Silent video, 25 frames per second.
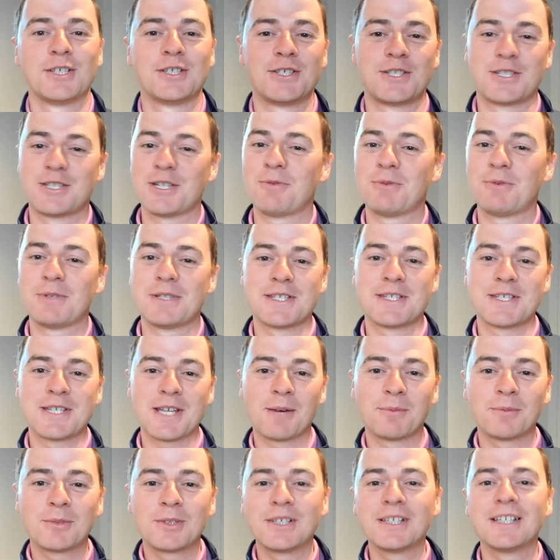So in
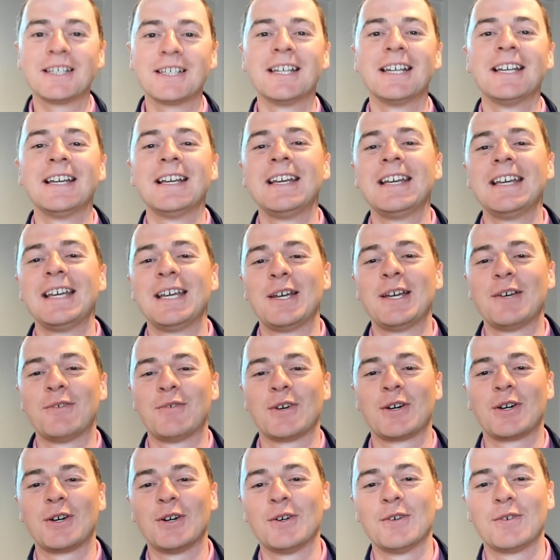summary, if a
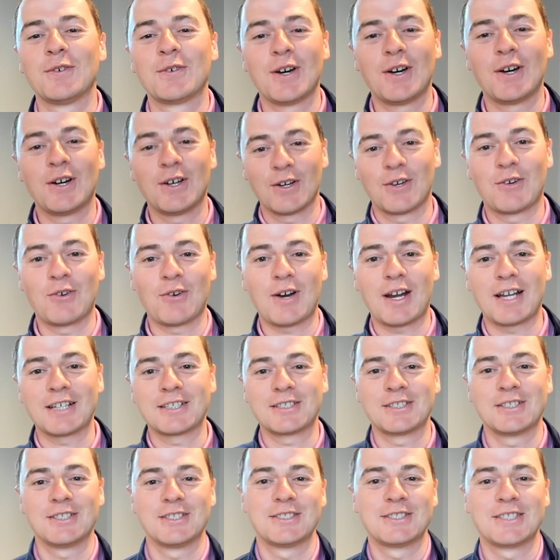golf cart
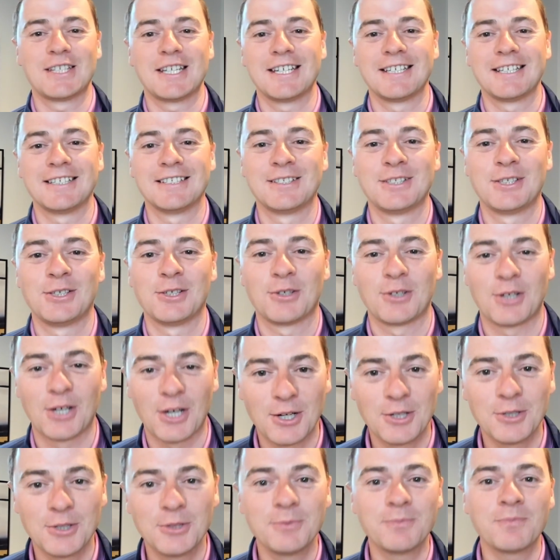crashes into your
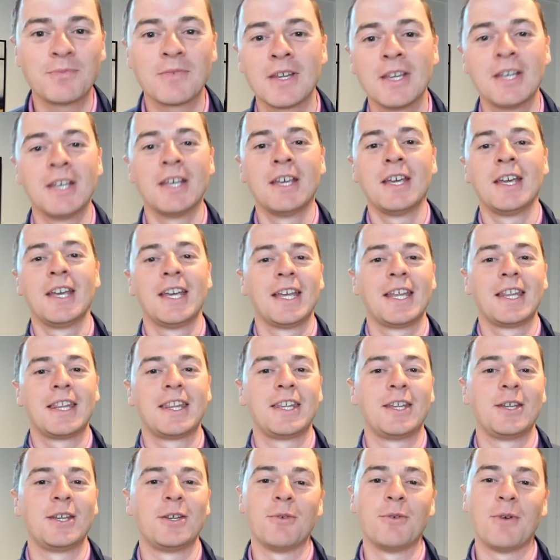home,
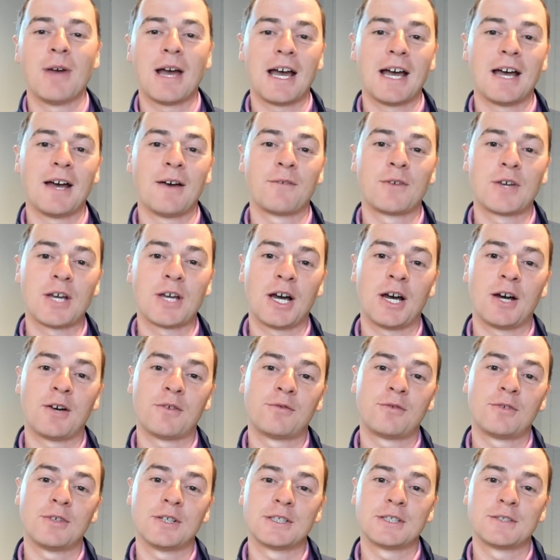you have
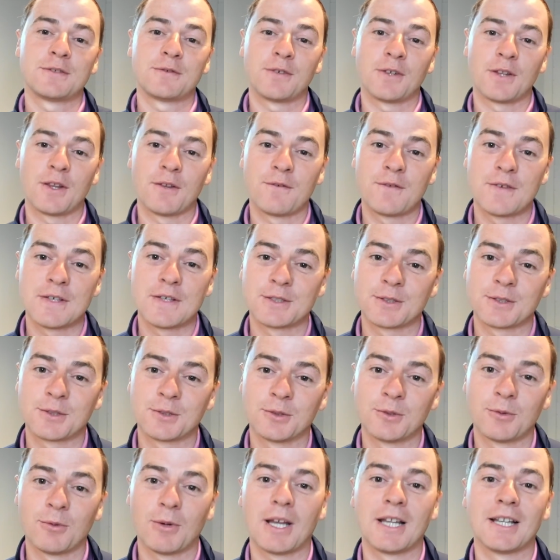coverage for the physical
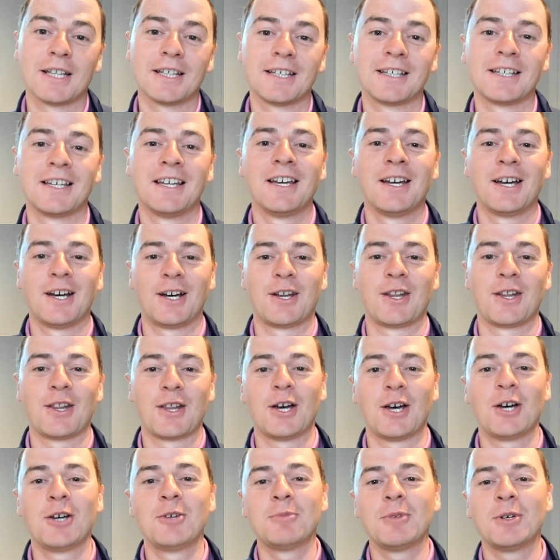dwelling under the
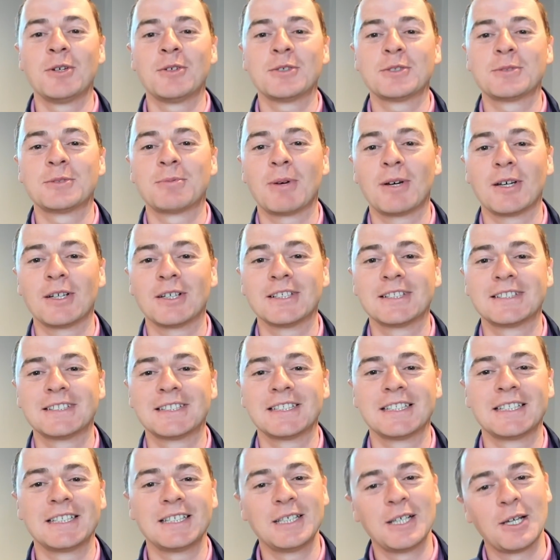homeowner's
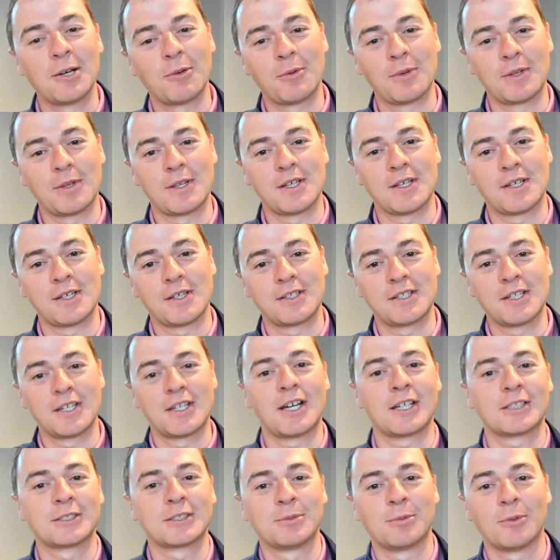policy with a
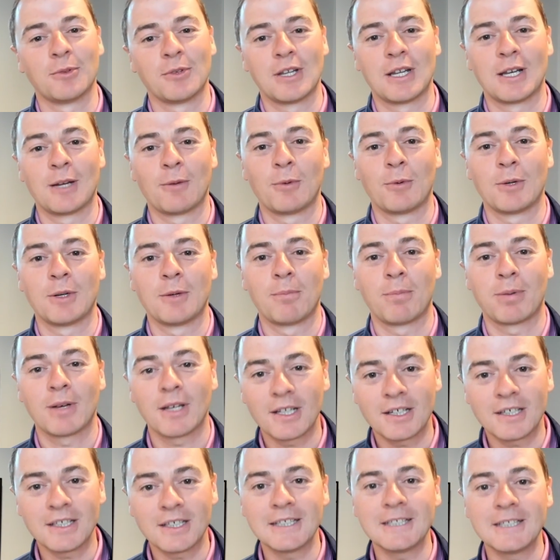deductible that would
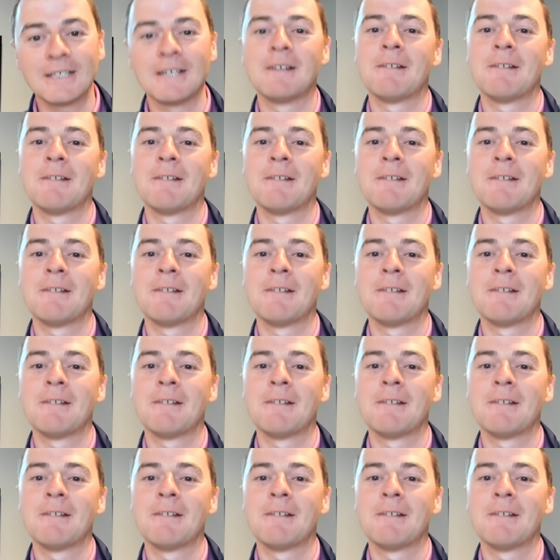apply